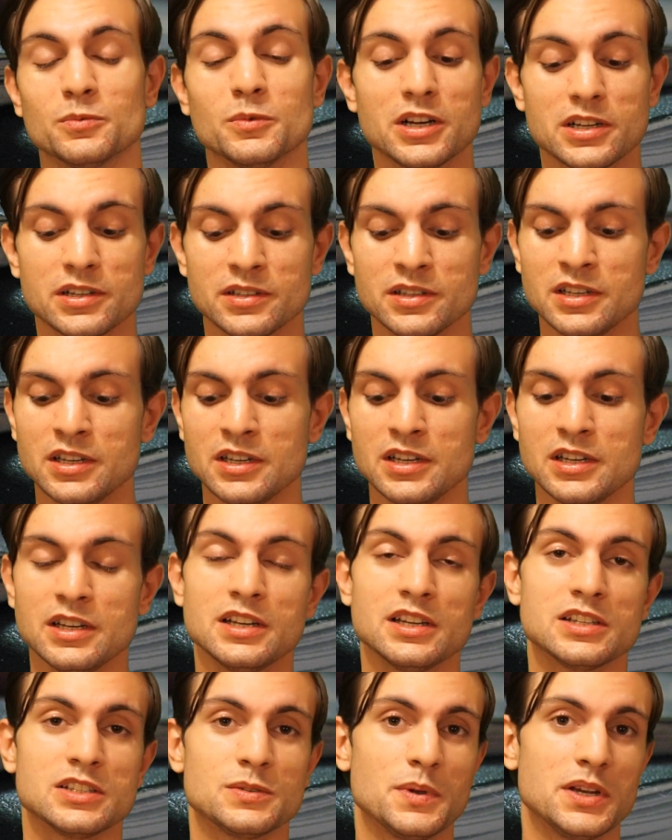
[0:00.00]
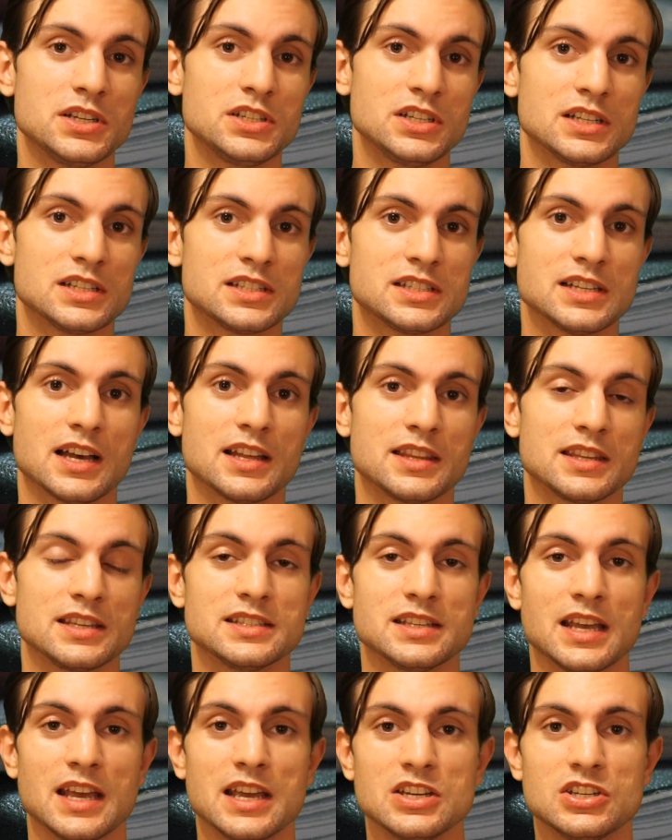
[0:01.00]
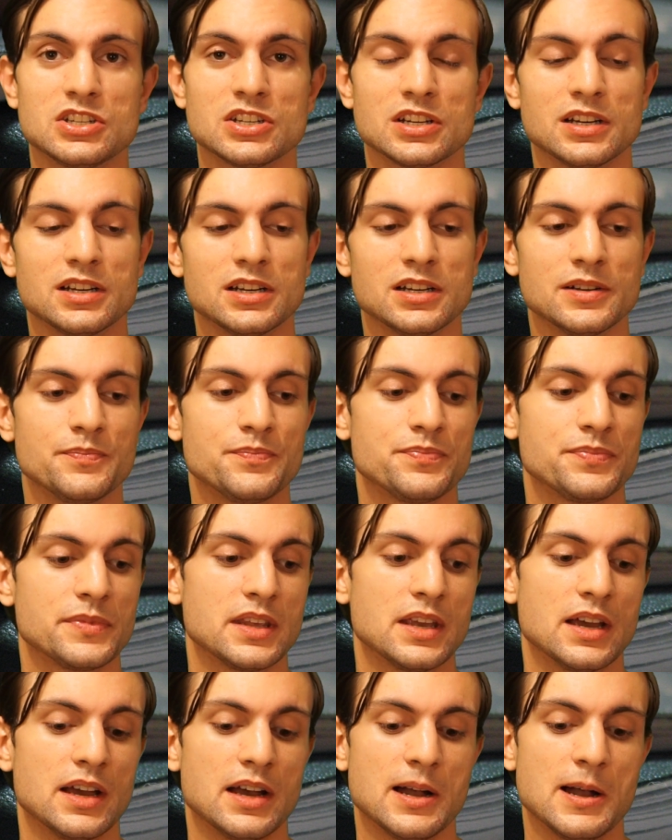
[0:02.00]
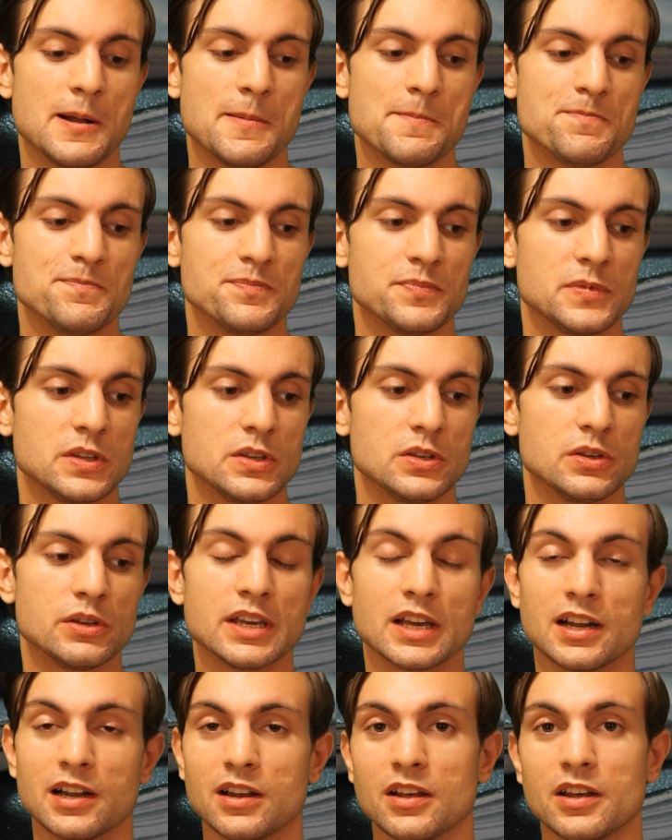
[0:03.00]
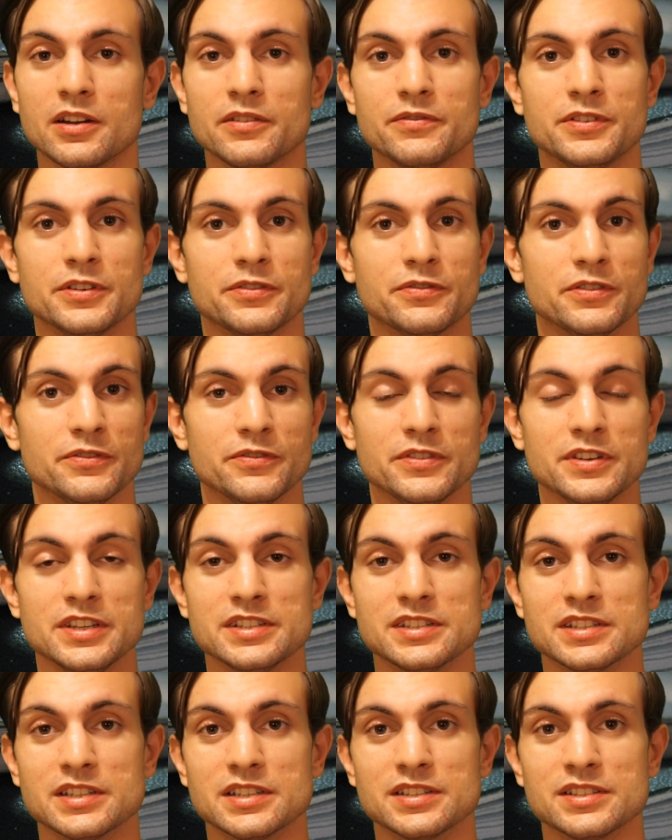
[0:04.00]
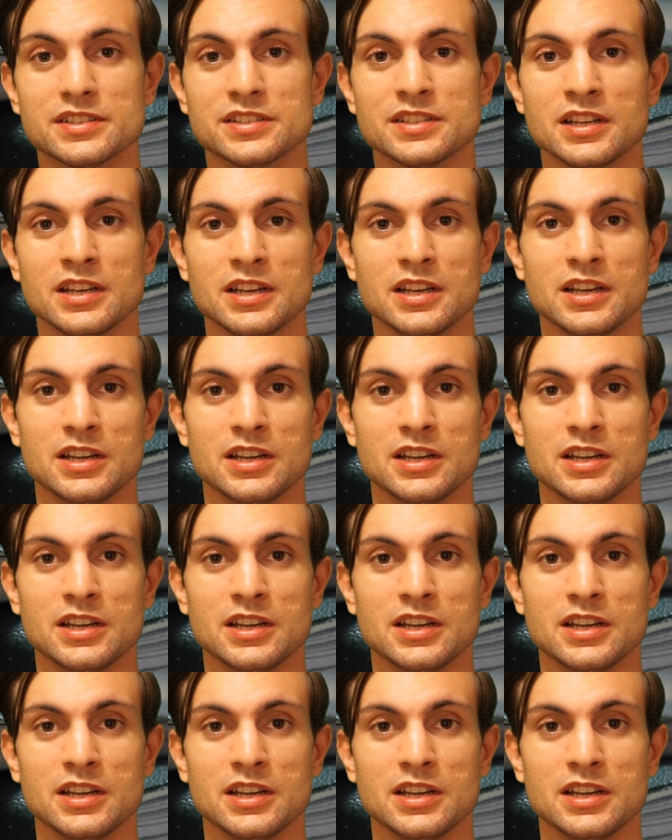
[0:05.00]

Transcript: Well, especially in Southeast Asia, you get a lot of different visas.